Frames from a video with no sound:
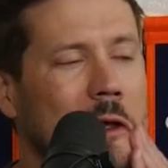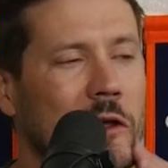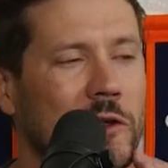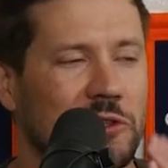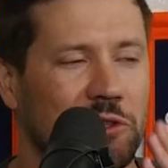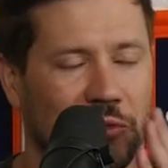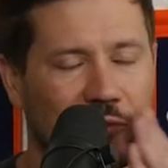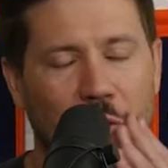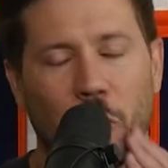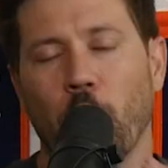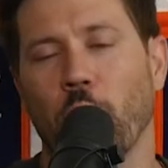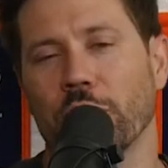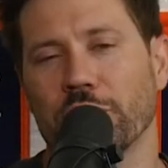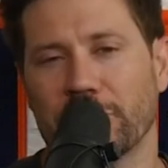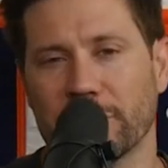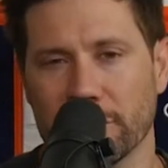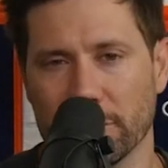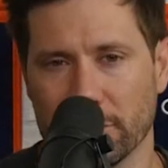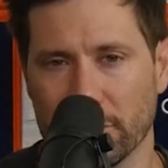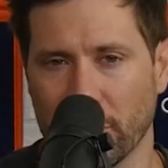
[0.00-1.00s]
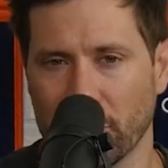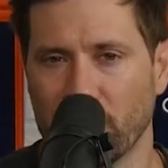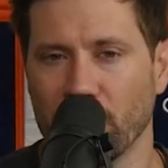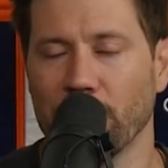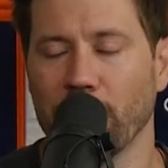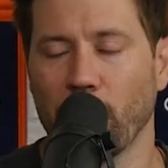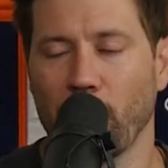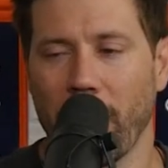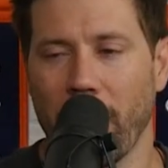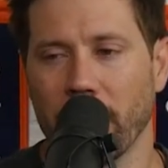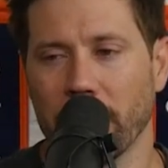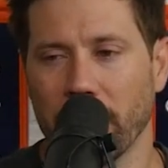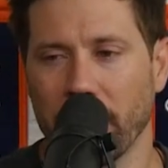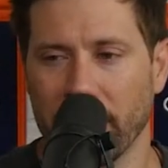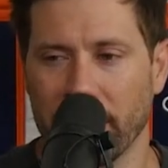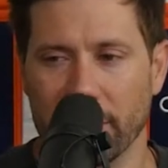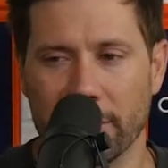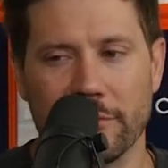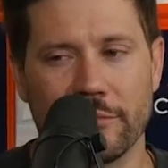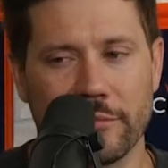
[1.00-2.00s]
So, of course,
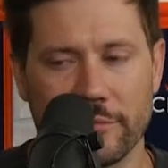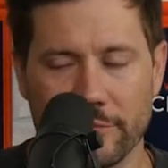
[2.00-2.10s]
Ogunbowale,